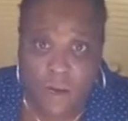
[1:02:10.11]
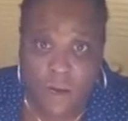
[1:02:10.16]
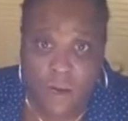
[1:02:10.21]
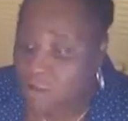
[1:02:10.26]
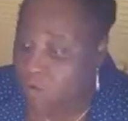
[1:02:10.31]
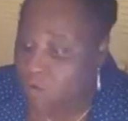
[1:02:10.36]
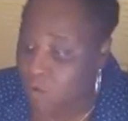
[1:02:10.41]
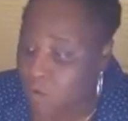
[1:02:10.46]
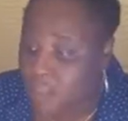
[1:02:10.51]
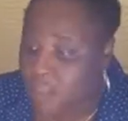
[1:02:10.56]

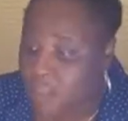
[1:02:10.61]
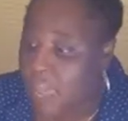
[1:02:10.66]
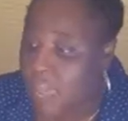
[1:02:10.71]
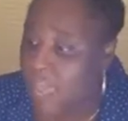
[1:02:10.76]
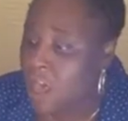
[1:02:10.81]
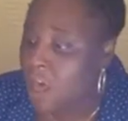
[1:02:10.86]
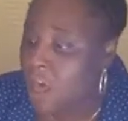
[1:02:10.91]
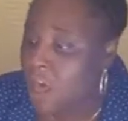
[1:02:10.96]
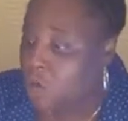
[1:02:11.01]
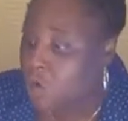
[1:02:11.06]
Because one
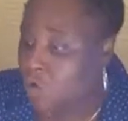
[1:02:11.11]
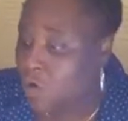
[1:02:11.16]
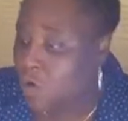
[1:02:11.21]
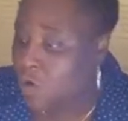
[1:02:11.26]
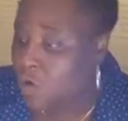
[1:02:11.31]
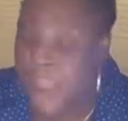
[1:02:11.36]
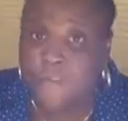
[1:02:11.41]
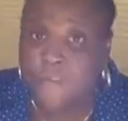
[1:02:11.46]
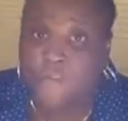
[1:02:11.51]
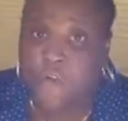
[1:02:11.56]
thing, you
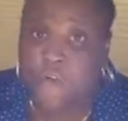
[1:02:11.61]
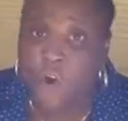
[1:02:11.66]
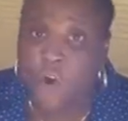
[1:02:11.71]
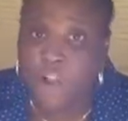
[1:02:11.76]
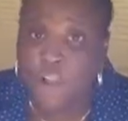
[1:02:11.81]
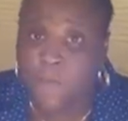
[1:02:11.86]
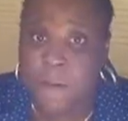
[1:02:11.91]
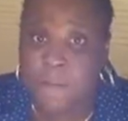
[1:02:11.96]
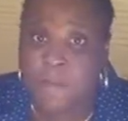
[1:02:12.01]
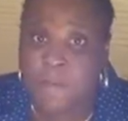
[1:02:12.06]
can't
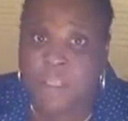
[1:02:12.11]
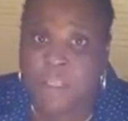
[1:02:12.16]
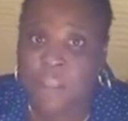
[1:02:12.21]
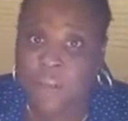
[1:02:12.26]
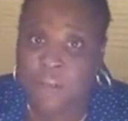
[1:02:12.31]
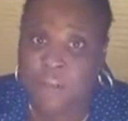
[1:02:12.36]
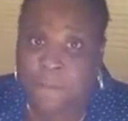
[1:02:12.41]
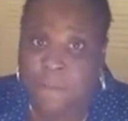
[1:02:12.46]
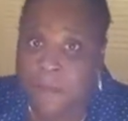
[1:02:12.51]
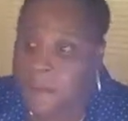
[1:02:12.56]
force people
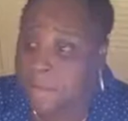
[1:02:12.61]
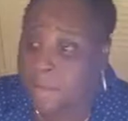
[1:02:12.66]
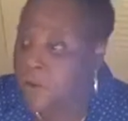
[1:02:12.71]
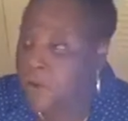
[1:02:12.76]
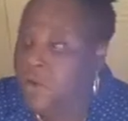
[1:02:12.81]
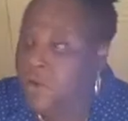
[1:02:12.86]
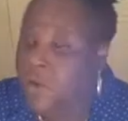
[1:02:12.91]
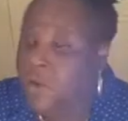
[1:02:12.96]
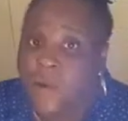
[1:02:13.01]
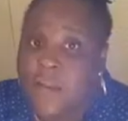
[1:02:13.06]
to
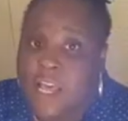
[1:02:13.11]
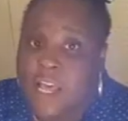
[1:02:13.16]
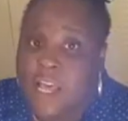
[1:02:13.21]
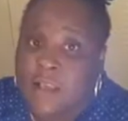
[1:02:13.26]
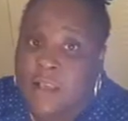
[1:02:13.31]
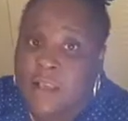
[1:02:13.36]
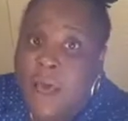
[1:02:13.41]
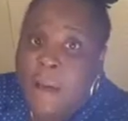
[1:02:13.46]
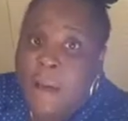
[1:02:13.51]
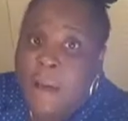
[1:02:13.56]
do
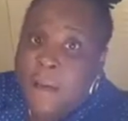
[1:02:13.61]
this.